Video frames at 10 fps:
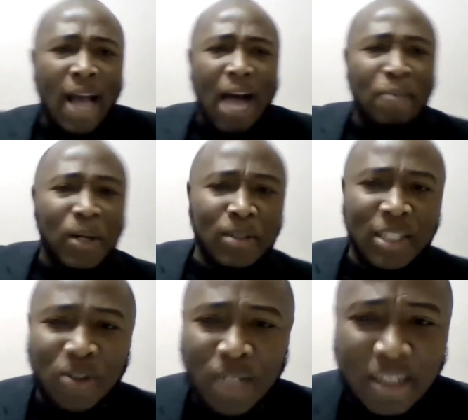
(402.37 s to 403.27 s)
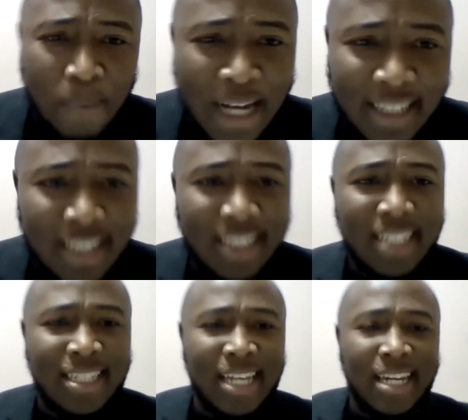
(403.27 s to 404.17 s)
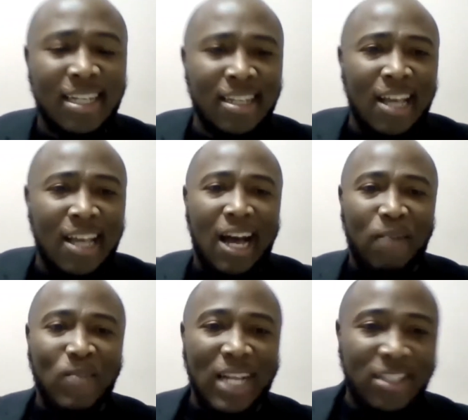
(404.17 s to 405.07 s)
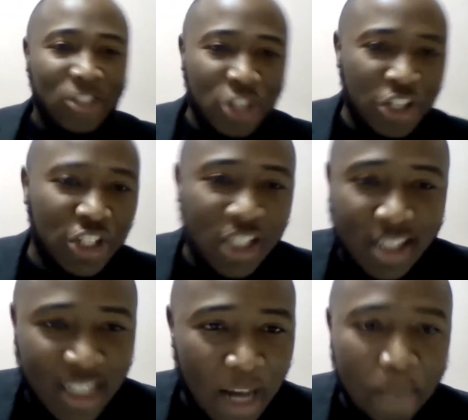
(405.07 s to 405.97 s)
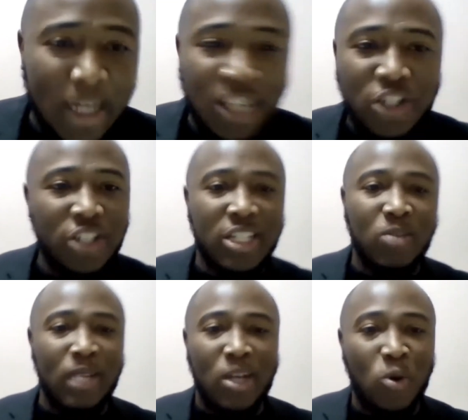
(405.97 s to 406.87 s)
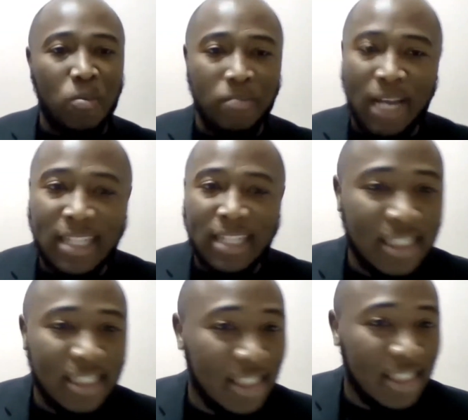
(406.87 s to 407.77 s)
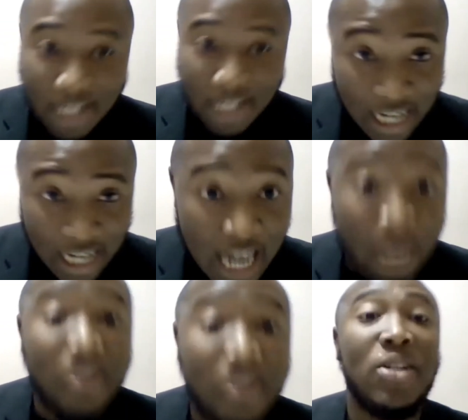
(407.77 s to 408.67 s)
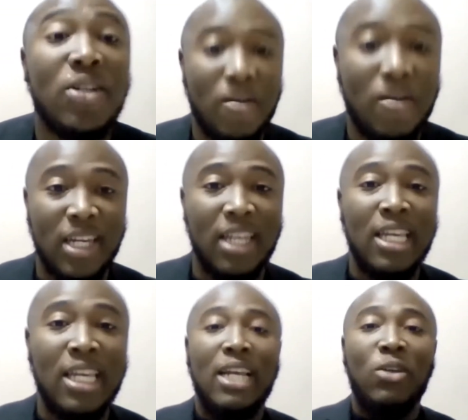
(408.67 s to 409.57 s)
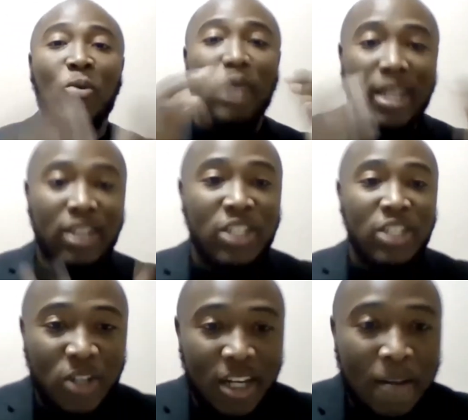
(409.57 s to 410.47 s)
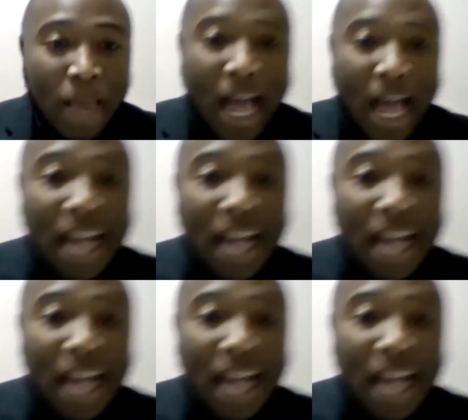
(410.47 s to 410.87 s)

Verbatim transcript: about, you know, the pastors that said um, that churches, many churches were not open. I said the devil is a liar. Let me tell you something. We're not just gonna uh,